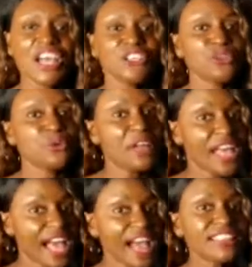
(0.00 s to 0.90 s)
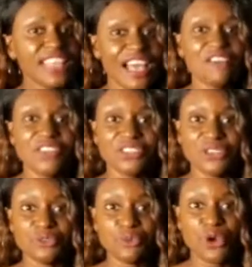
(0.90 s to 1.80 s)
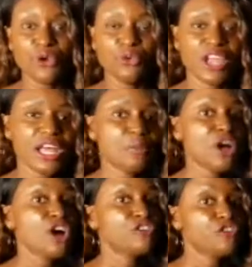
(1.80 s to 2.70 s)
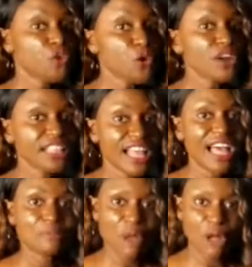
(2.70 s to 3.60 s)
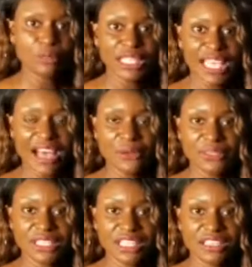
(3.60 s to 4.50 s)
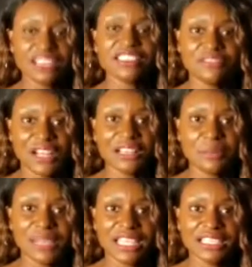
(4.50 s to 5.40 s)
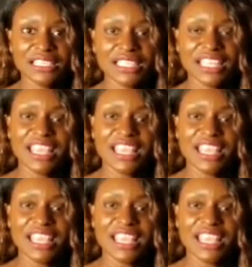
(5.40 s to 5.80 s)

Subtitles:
You had the FSS program for that public housing development,